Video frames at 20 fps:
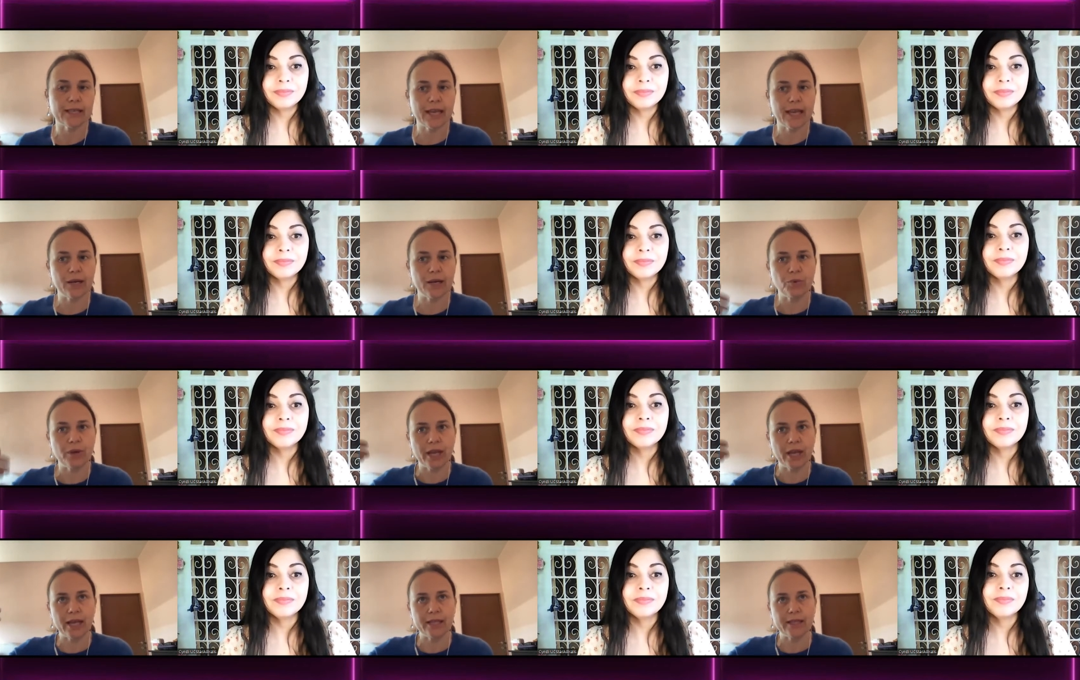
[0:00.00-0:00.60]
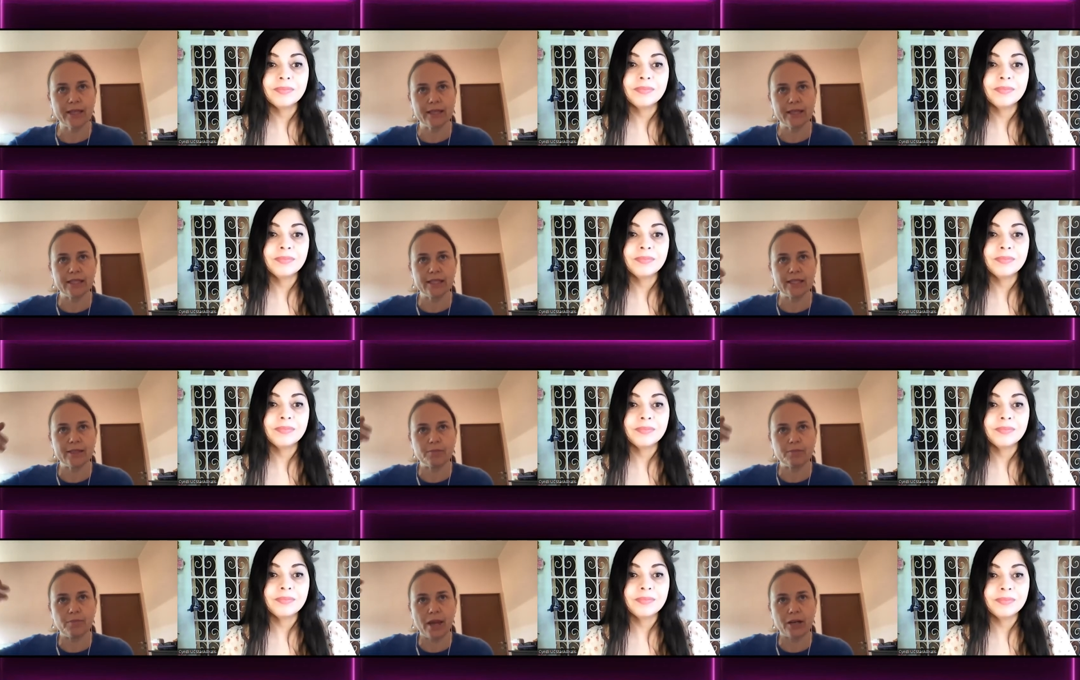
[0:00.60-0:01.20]
Speaker 1: and we had in the
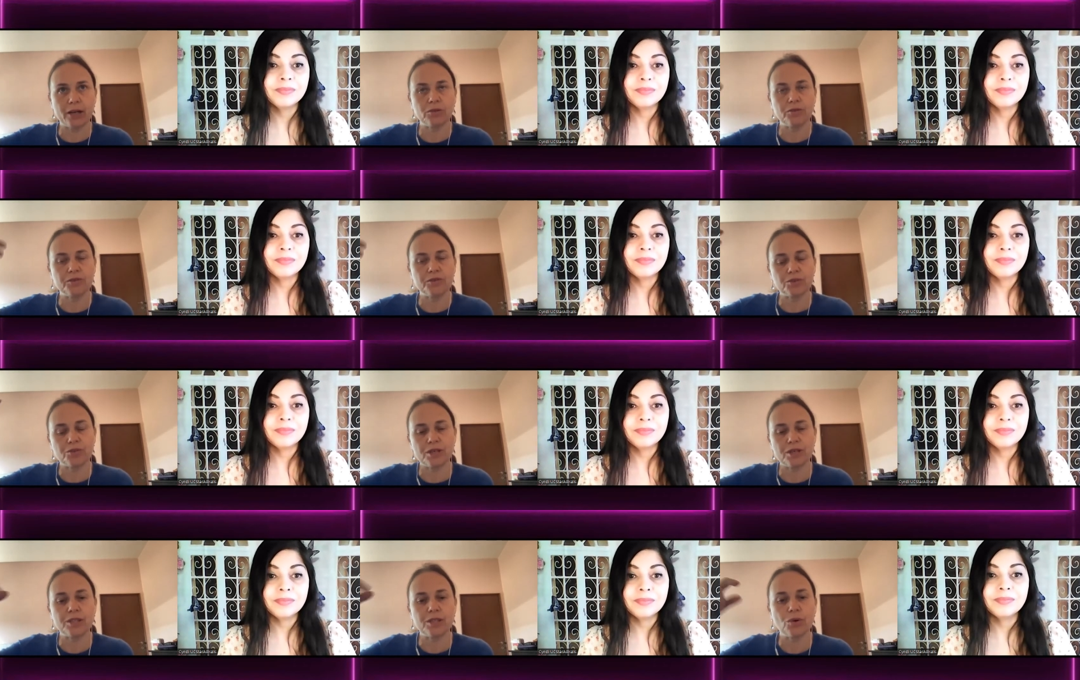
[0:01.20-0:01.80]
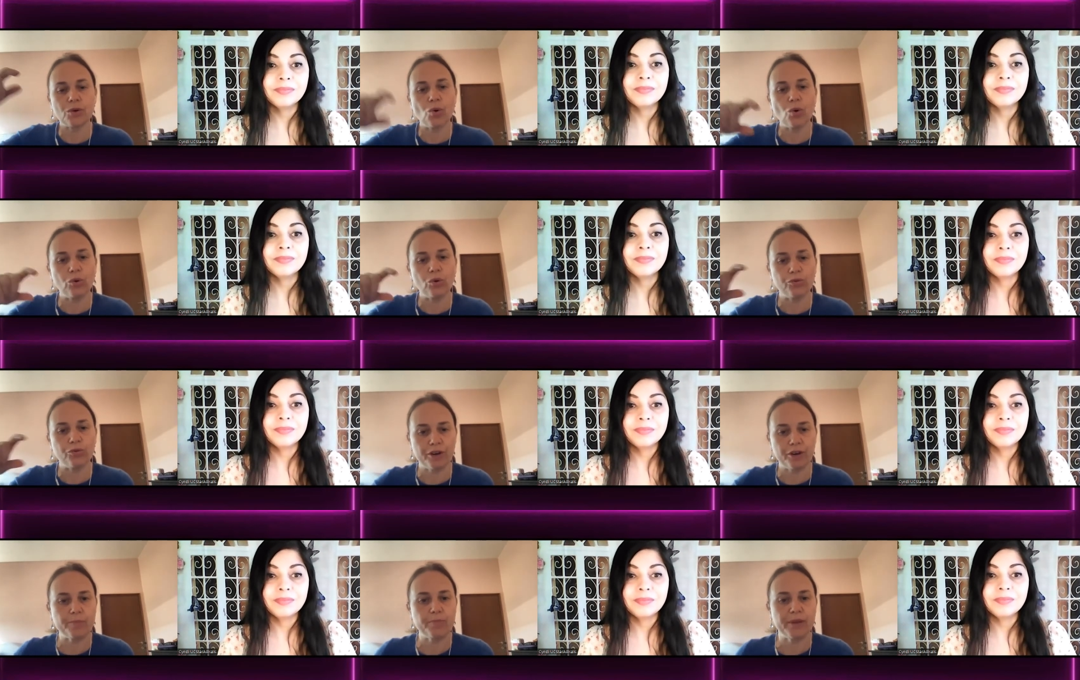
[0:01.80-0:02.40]
back of the screens, they were all
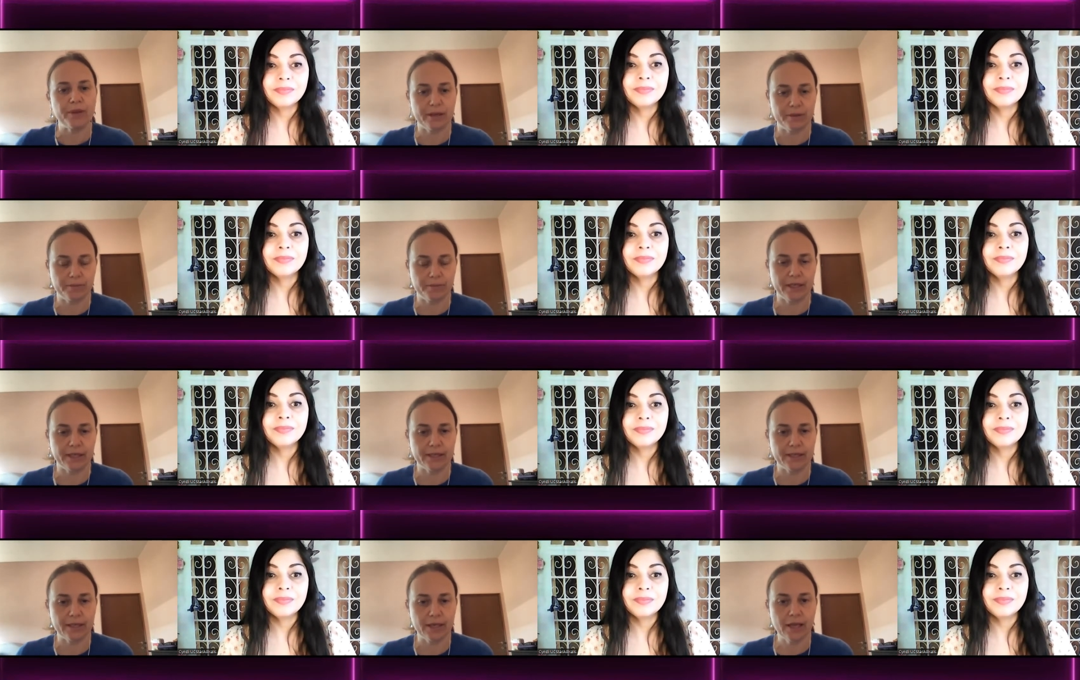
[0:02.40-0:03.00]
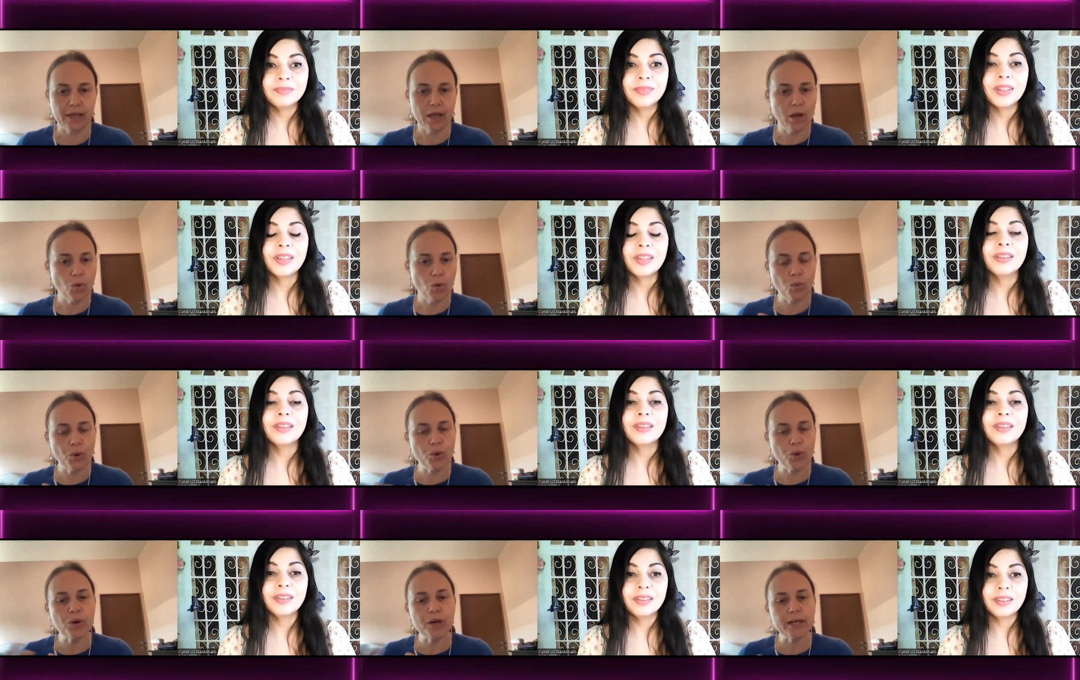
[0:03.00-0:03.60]
three pyramids.
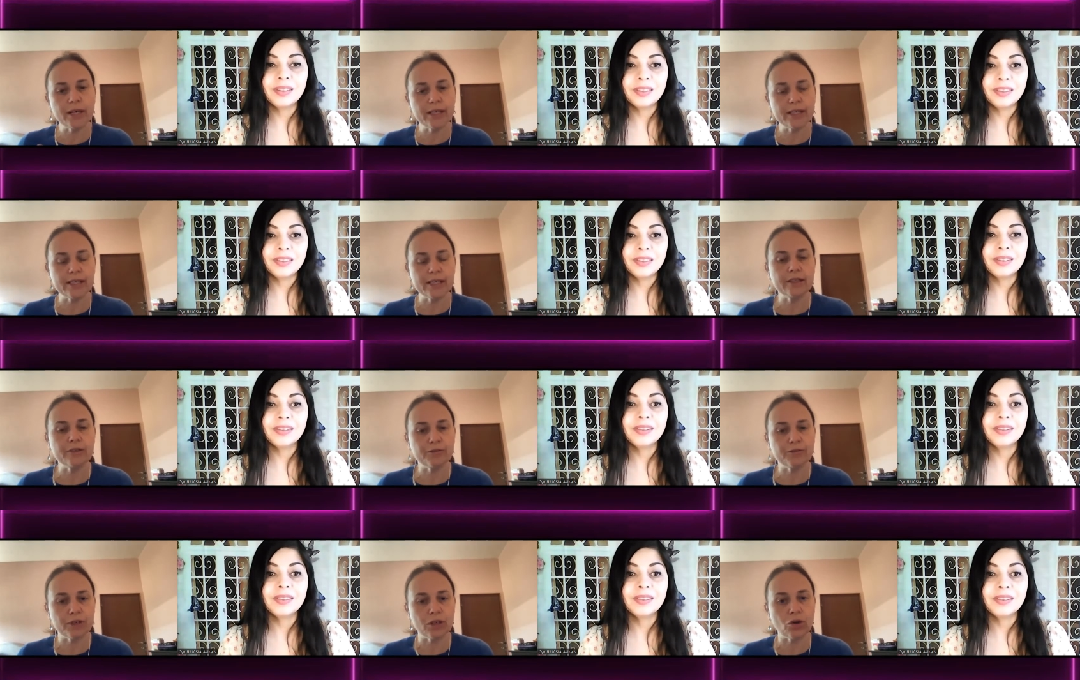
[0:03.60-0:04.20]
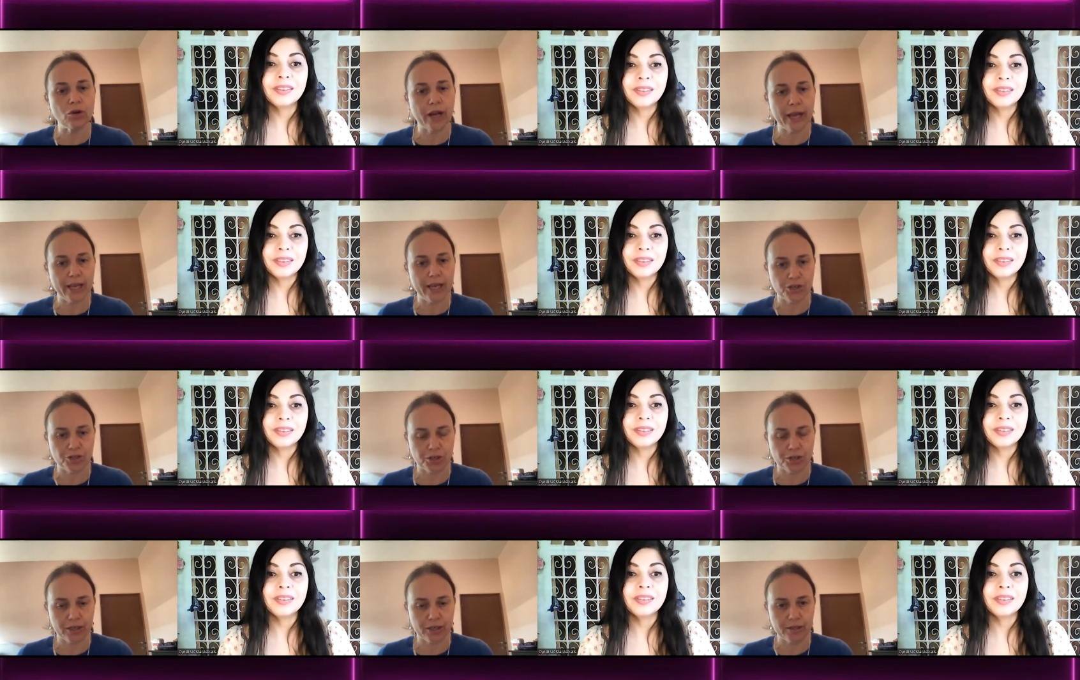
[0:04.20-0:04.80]
We were in a different
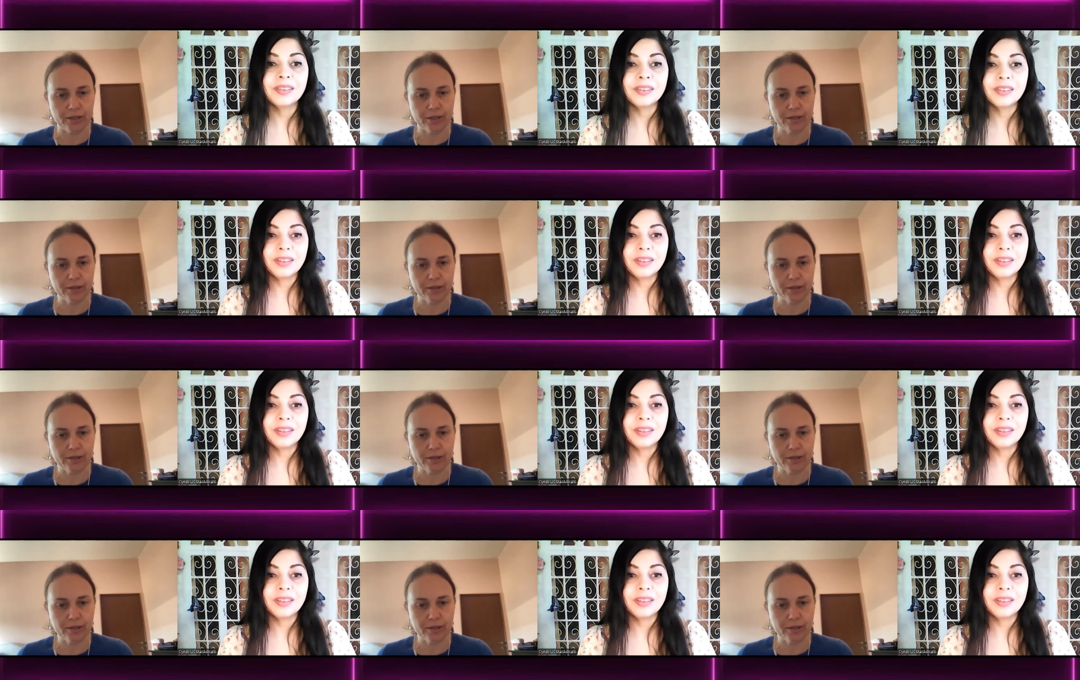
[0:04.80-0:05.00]
location.